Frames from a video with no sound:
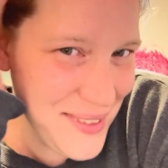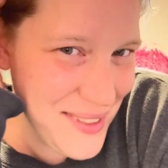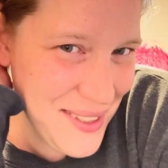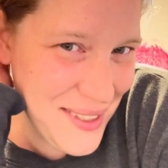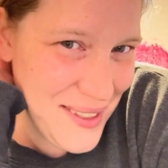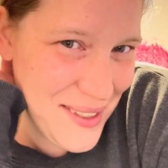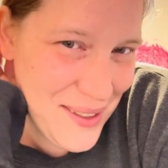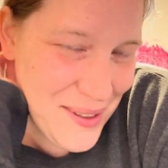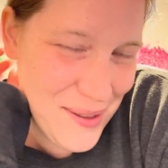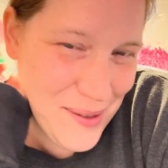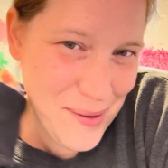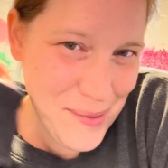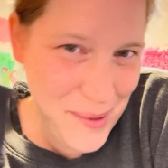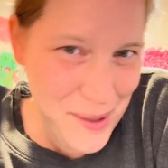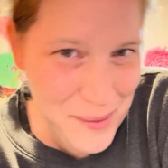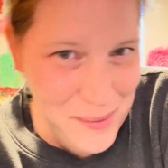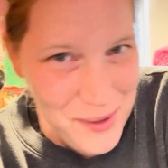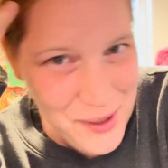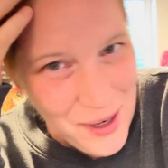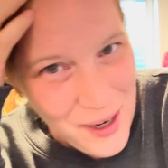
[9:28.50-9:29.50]
But
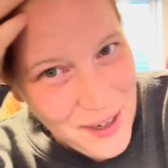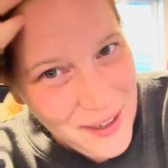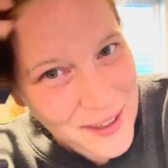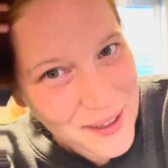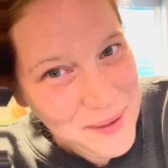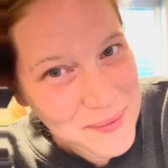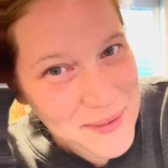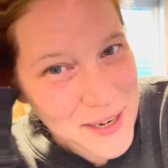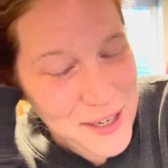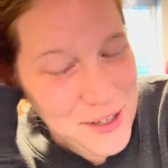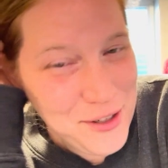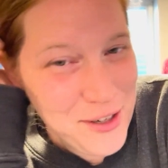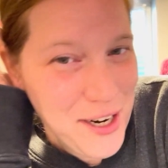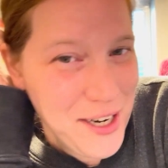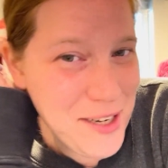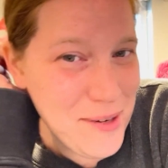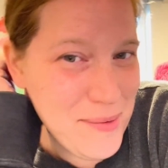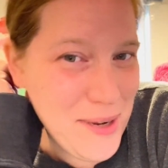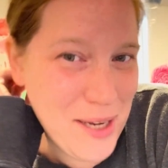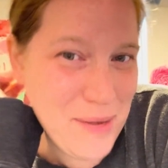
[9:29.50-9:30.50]
I'm sorry. I'm not trying
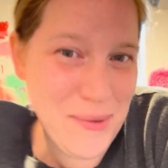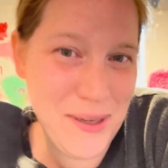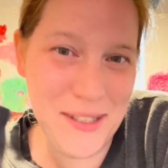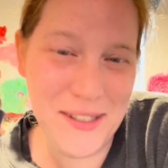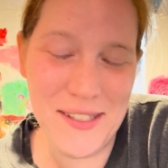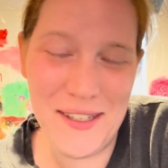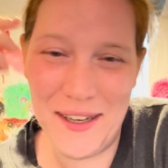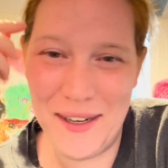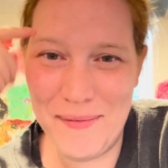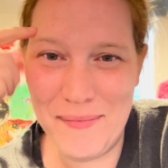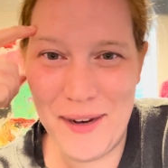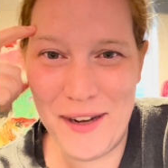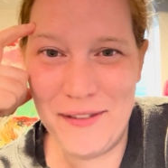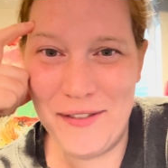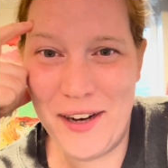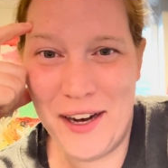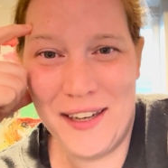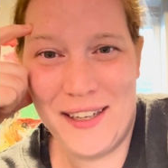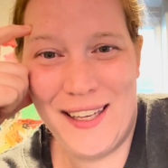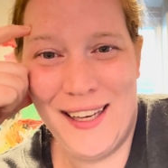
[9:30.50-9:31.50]
to make Pizza Hut my
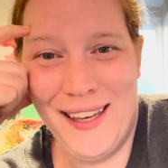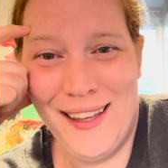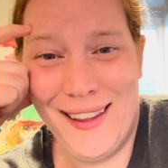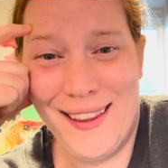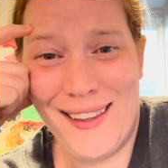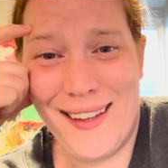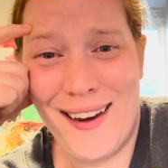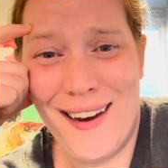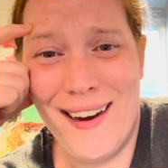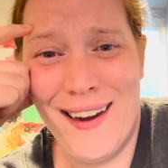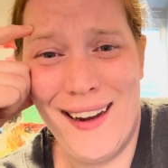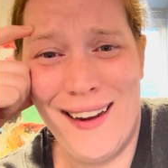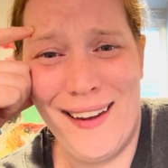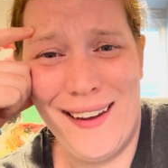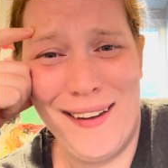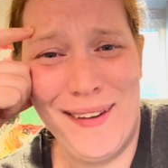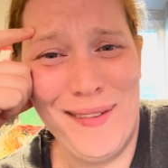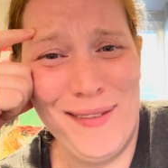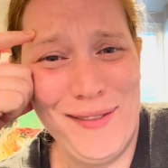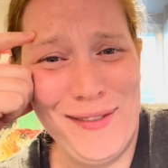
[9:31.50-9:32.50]
fucking
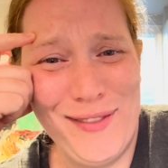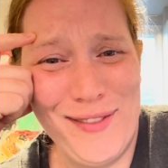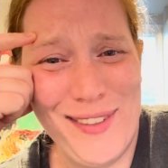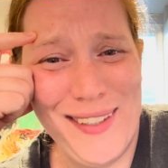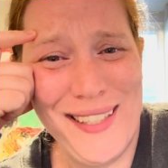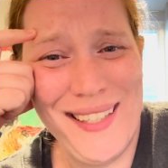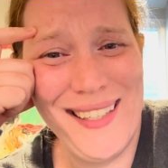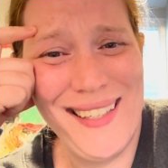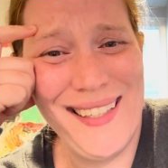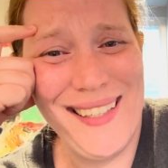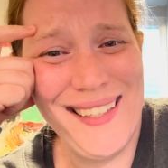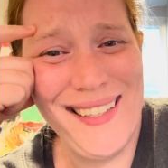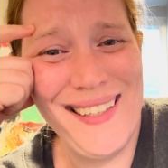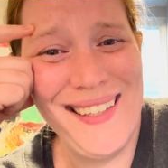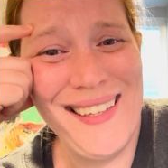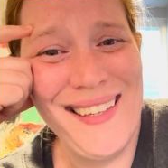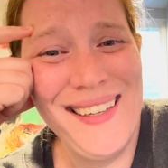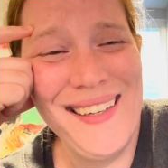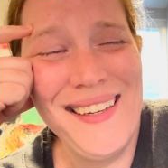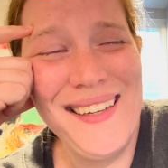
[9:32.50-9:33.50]
life.
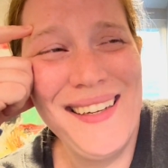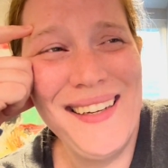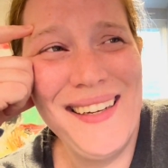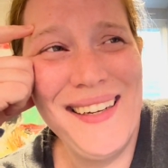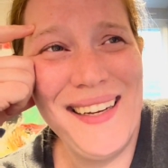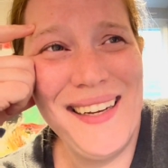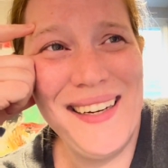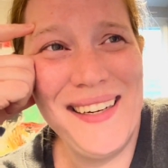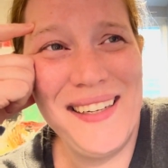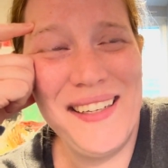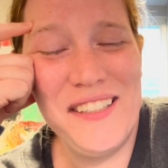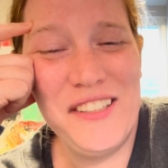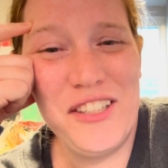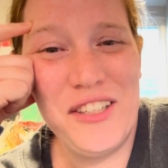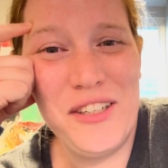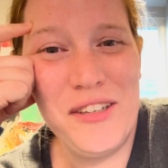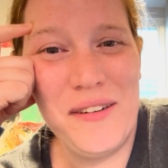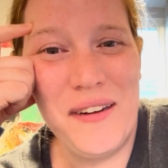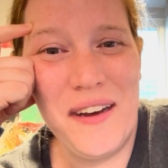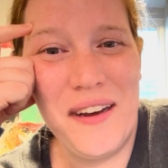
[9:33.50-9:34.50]
And he
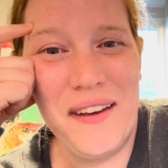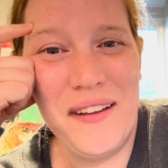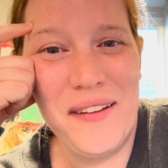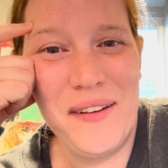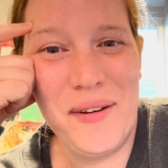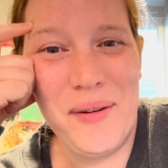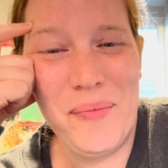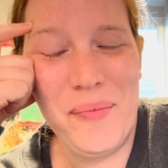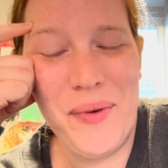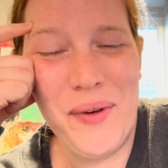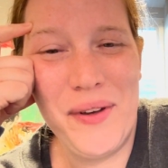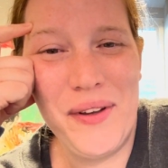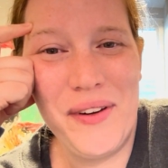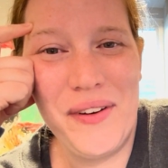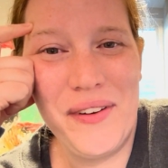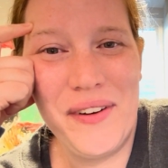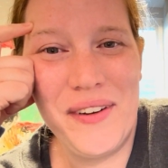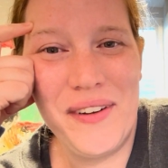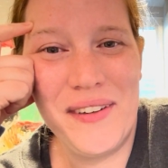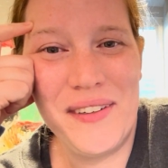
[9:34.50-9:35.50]
shouldn't either, but
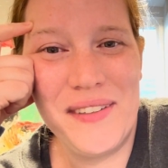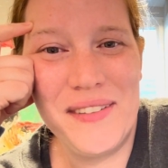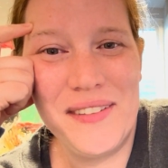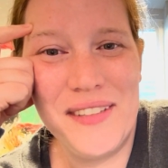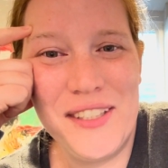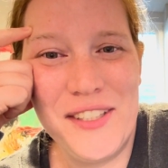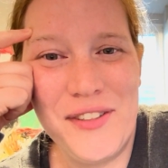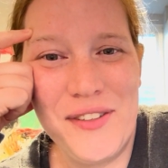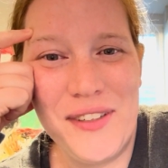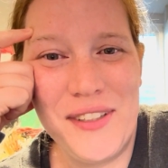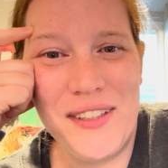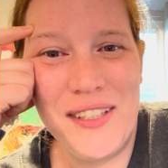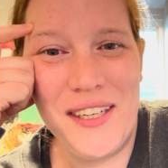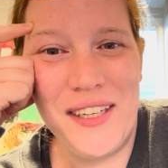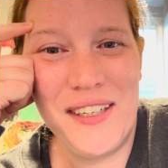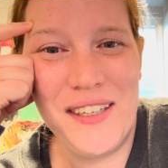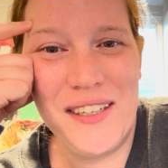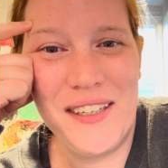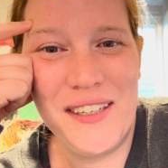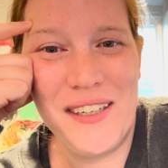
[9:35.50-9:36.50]
our district
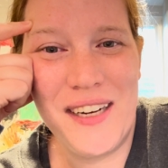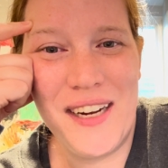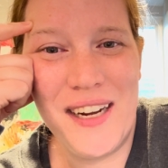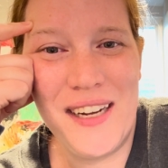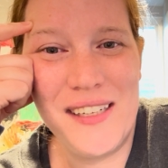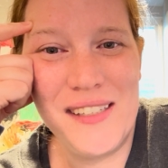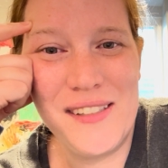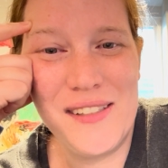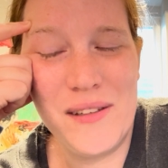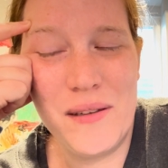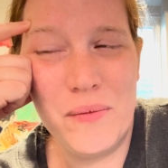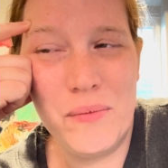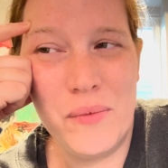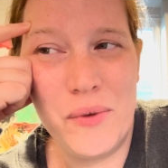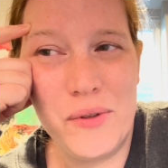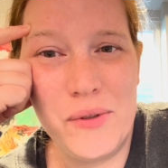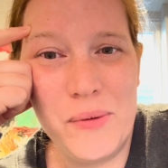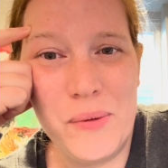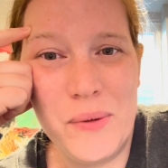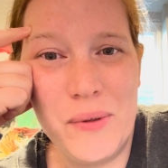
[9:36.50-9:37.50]
leader, as
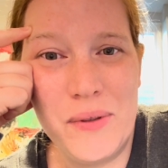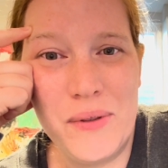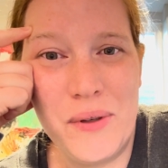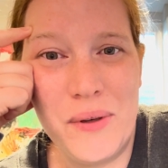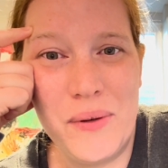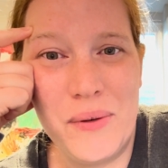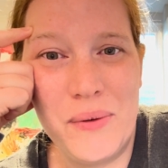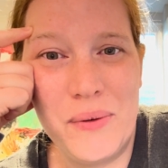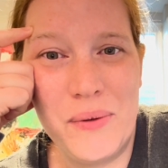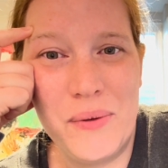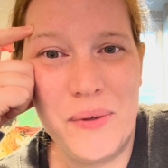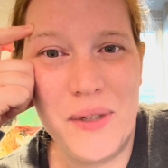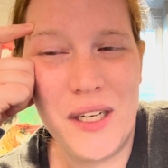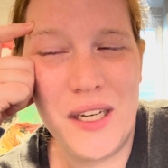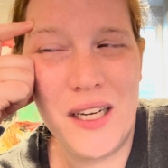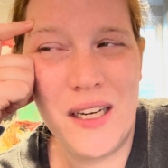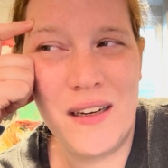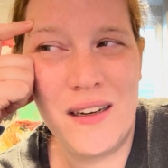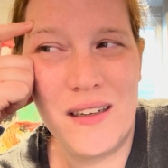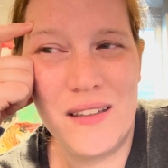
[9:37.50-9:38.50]
most people know who work
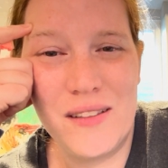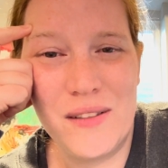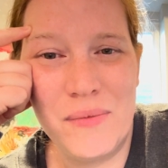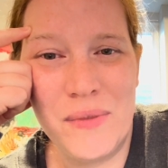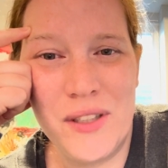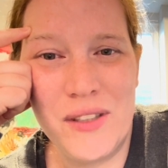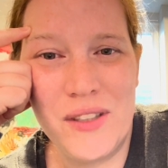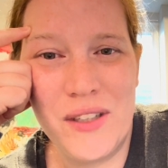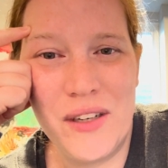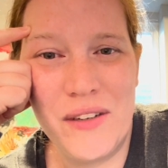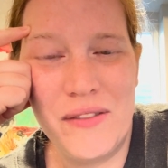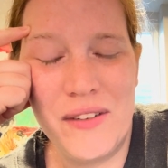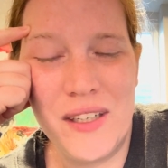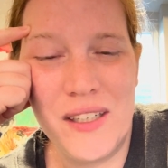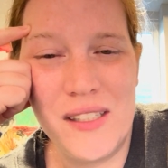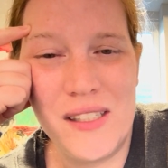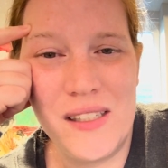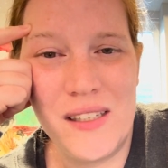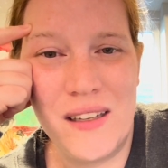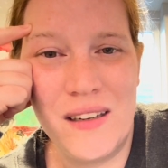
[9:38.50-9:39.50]
in customer
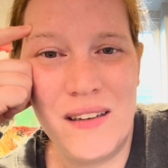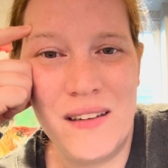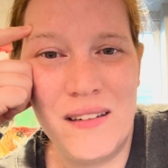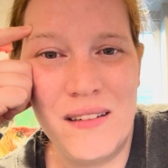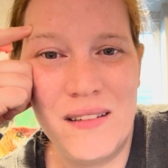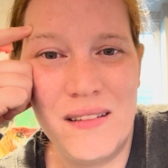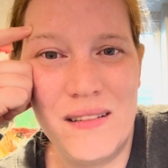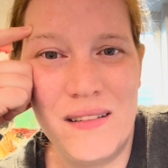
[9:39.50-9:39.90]
service, and